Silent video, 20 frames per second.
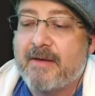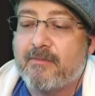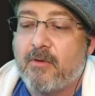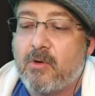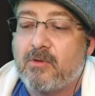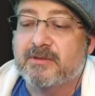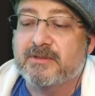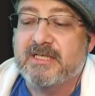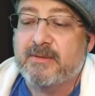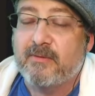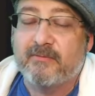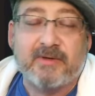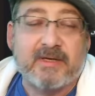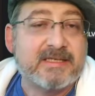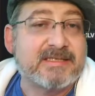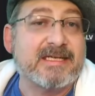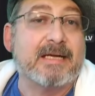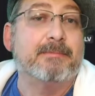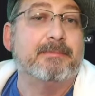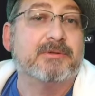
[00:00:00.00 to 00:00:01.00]
have a whole team of
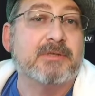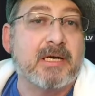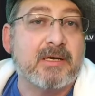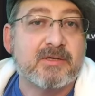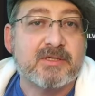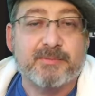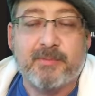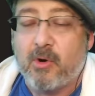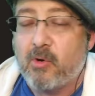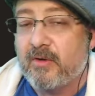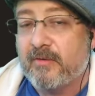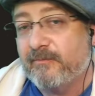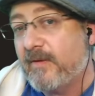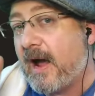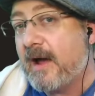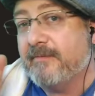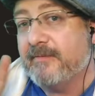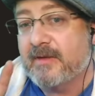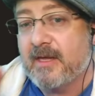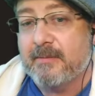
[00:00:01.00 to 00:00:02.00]
like 10 players, but only
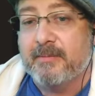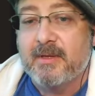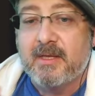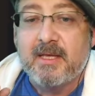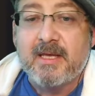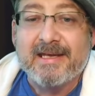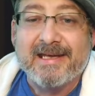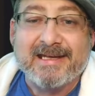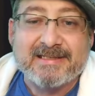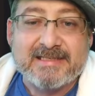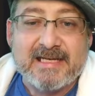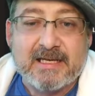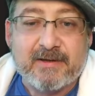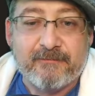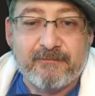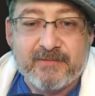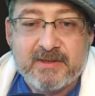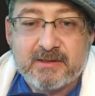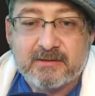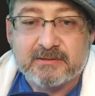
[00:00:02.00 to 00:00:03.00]
5 of them can take
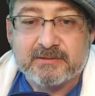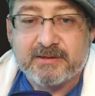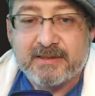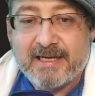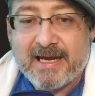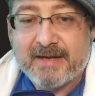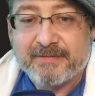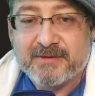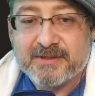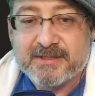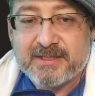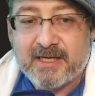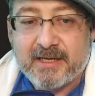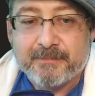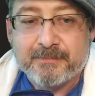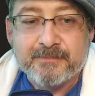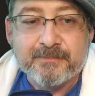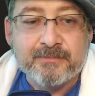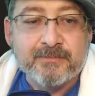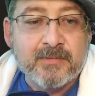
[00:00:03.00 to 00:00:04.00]
a field at the
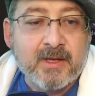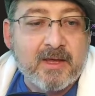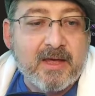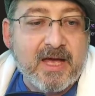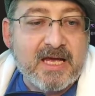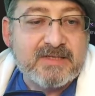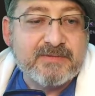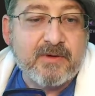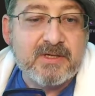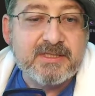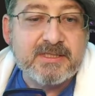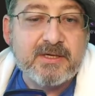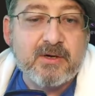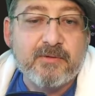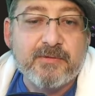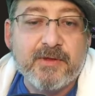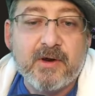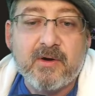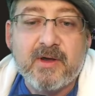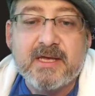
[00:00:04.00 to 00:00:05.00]
time. As far as I
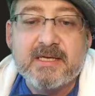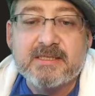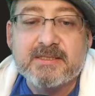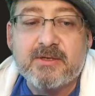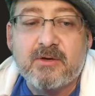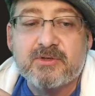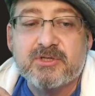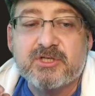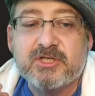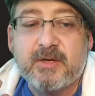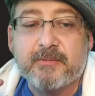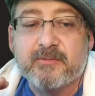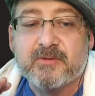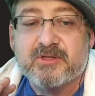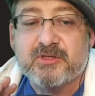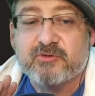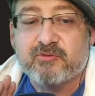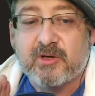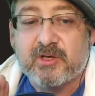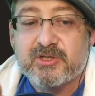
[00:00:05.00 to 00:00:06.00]
know, there is no ship
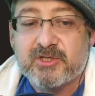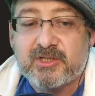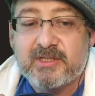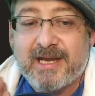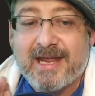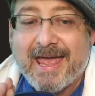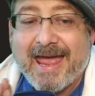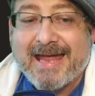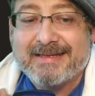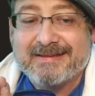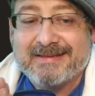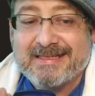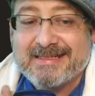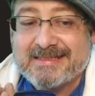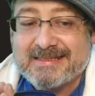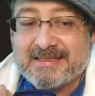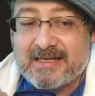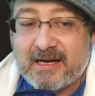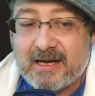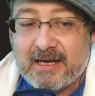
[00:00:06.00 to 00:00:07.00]
restriction at
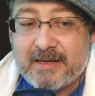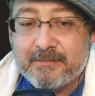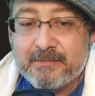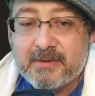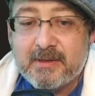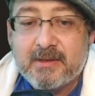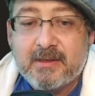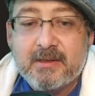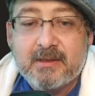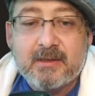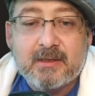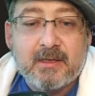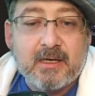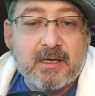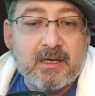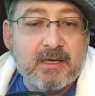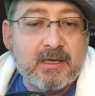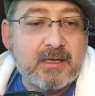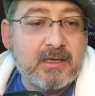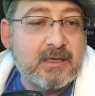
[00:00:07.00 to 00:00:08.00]
this time.
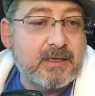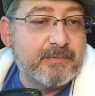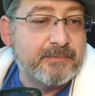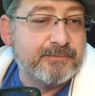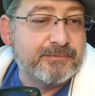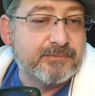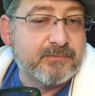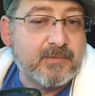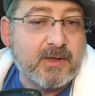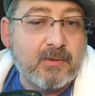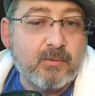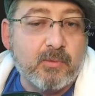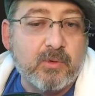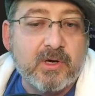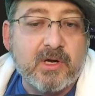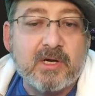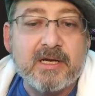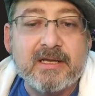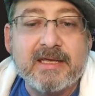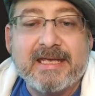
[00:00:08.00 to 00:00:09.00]

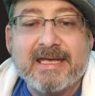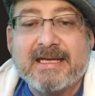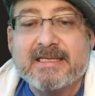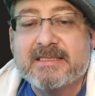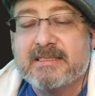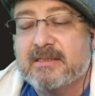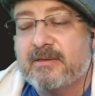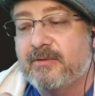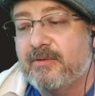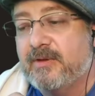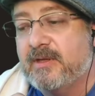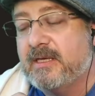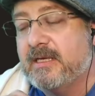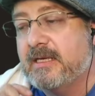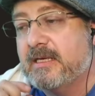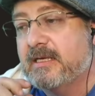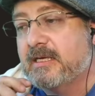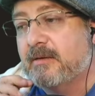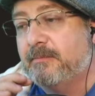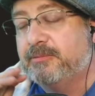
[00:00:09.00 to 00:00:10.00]
We're going to get
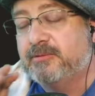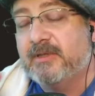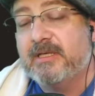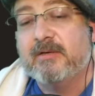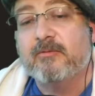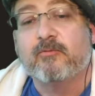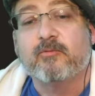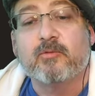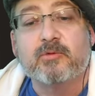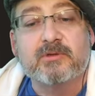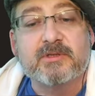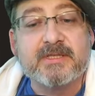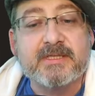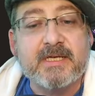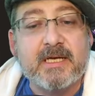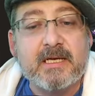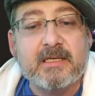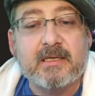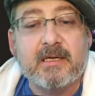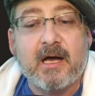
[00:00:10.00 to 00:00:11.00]
the complete rule
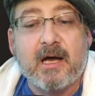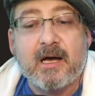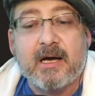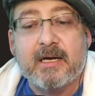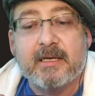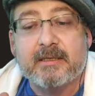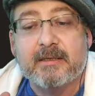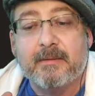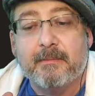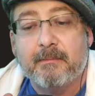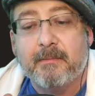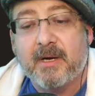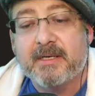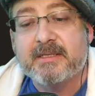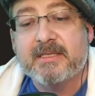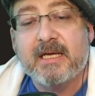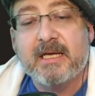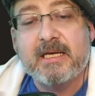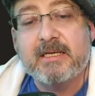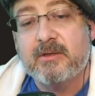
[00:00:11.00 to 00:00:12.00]
set on
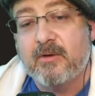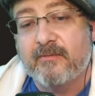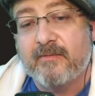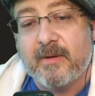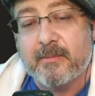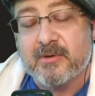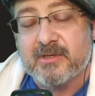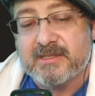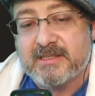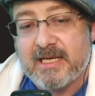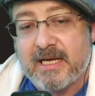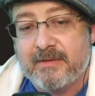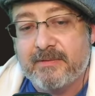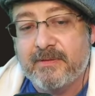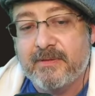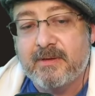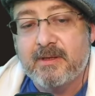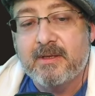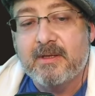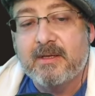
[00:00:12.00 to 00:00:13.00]
Monday, November
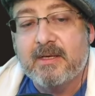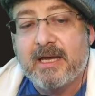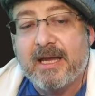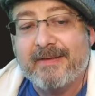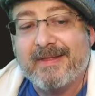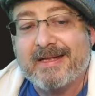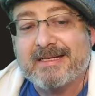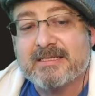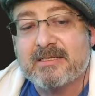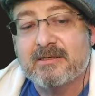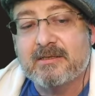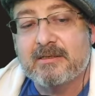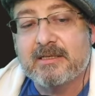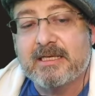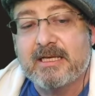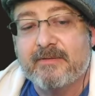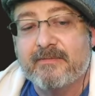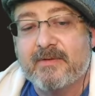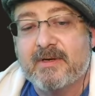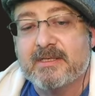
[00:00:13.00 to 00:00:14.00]
10th, and that's going to
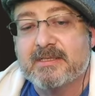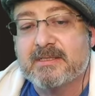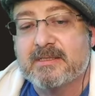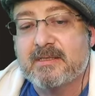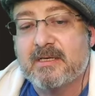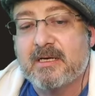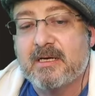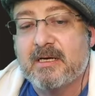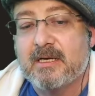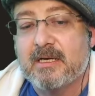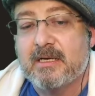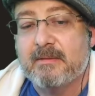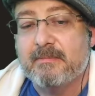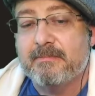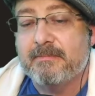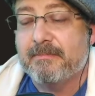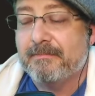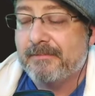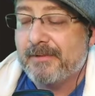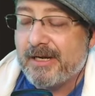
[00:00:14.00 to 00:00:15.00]
give us,
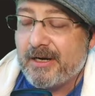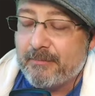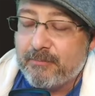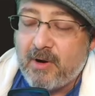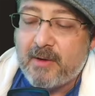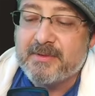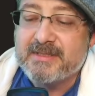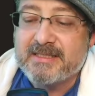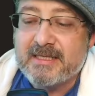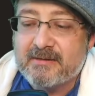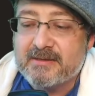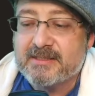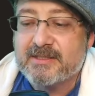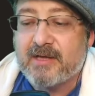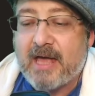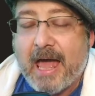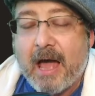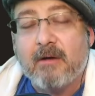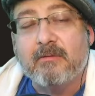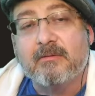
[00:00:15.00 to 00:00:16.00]
it'll probably tell us
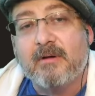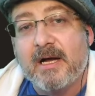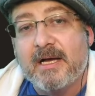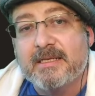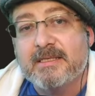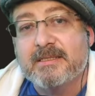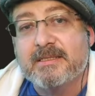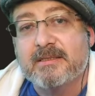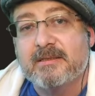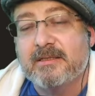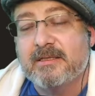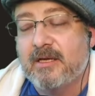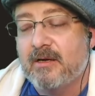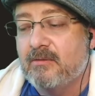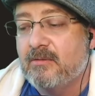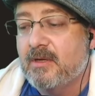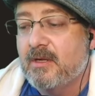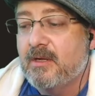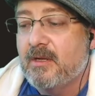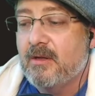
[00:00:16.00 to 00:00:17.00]
the outlines,
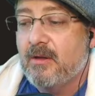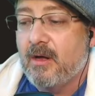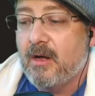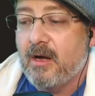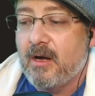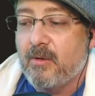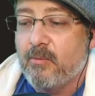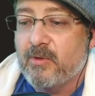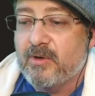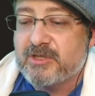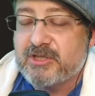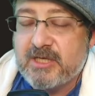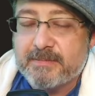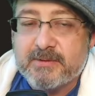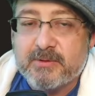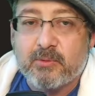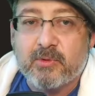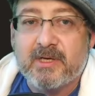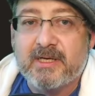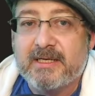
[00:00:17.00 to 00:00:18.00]
what
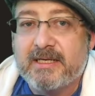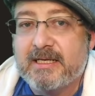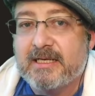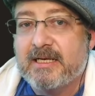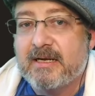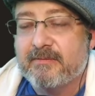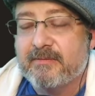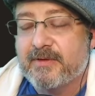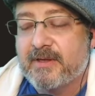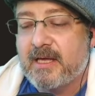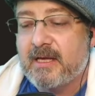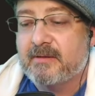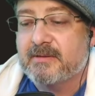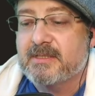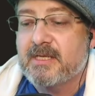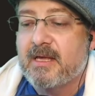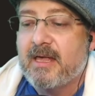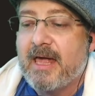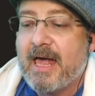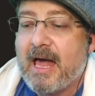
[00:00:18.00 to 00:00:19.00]
ships we're going to need and everything
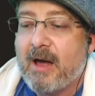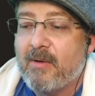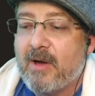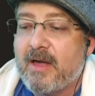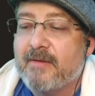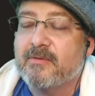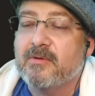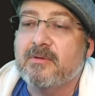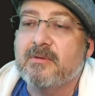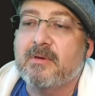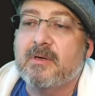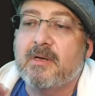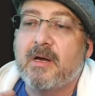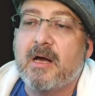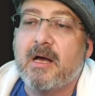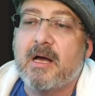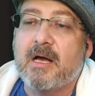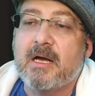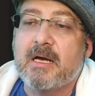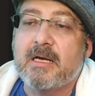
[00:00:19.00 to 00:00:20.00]
else. However,
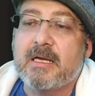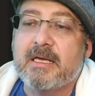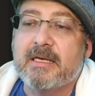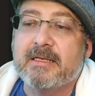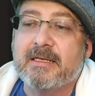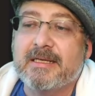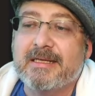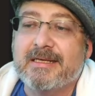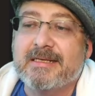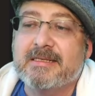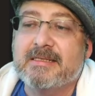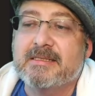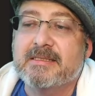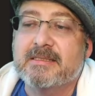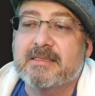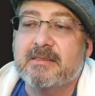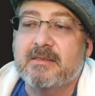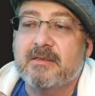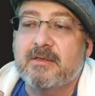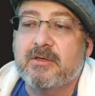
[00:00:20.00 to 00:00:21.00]
it
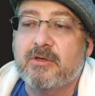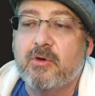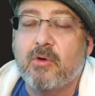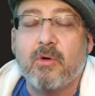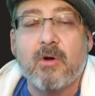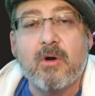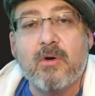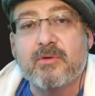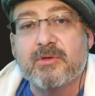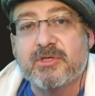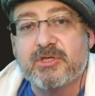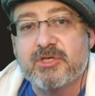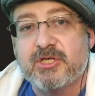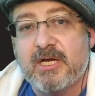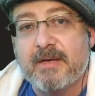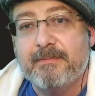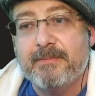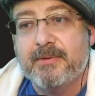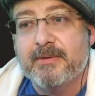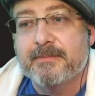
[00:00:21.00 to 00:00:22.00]
is your own
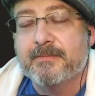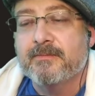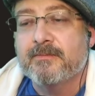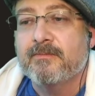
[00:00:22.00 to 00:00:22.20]
ship,